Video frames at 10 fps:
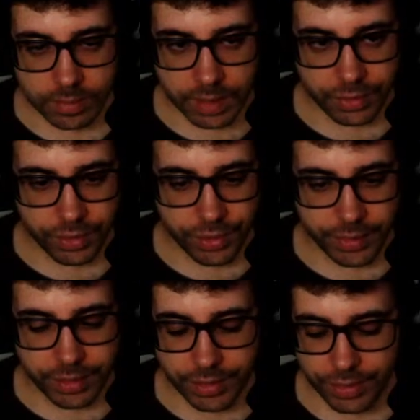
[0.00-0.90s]
I have to go
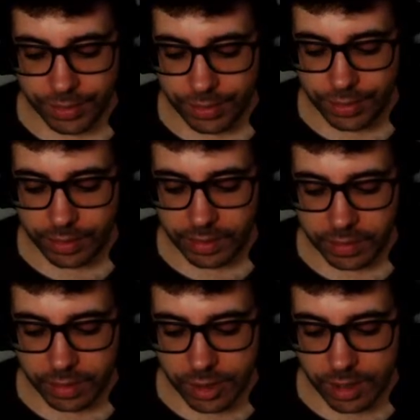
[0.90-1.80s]
into. I have
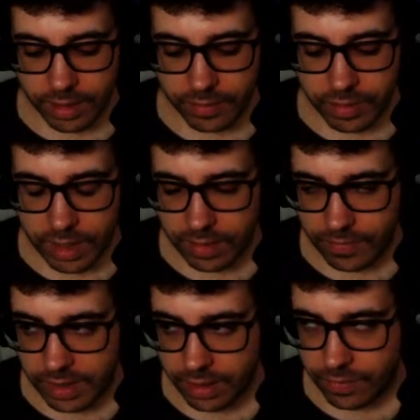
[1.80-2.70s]
to check. I have to get
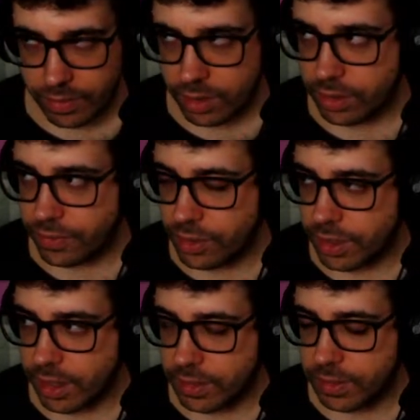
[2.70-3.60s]
the not the
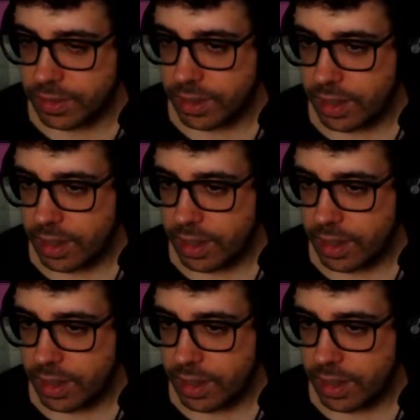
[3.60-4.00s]
vertex.